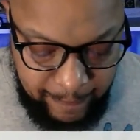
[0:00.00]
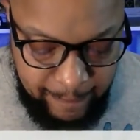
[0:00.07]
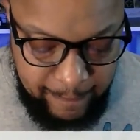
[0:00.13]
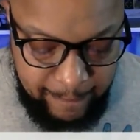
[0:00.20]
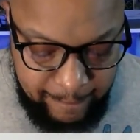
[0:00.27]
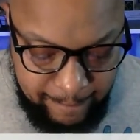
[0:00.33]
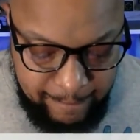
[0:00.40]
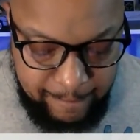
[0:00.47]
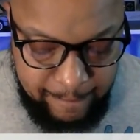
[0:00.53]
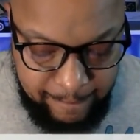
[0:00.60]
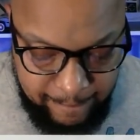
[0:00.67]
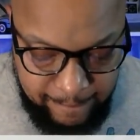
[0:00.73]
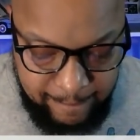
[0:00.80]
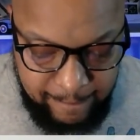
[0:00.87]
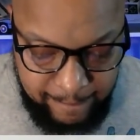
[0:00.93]

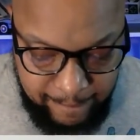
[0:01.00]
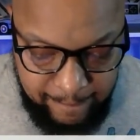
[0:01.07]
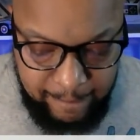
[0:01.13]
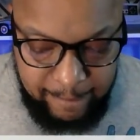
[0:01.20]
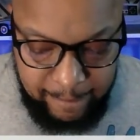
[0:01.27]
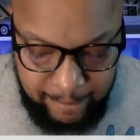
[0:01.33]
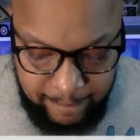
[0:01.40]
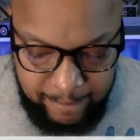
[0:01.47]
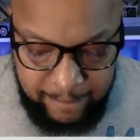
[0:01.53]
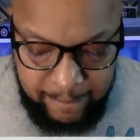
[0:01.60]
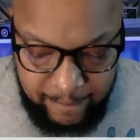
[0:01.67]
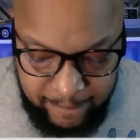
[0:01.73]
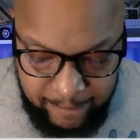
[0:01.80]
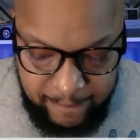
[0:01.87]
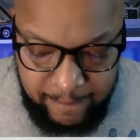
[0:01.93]

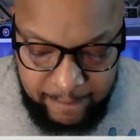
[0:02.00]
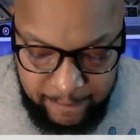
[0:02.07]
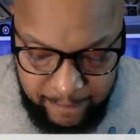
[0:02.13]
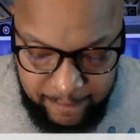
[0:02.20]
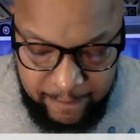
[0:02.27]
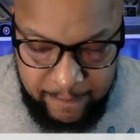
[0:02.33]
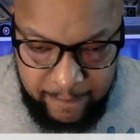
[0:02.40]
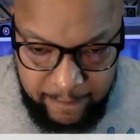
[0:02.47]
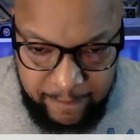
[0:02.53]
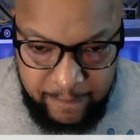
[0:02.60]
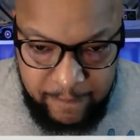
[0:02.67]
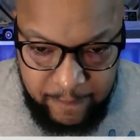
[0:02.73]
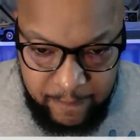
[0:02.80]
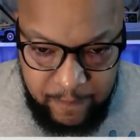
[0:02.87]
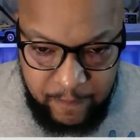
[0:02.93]

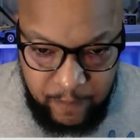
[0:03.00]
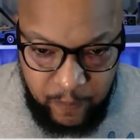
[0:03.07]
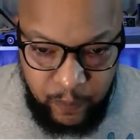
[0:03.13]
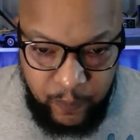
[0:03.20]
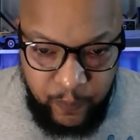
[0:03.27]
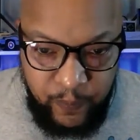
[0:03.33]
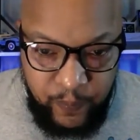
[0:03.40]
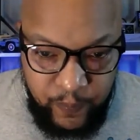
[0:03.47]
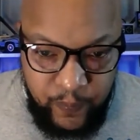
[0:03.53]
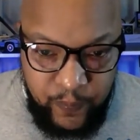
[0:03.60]
(silent)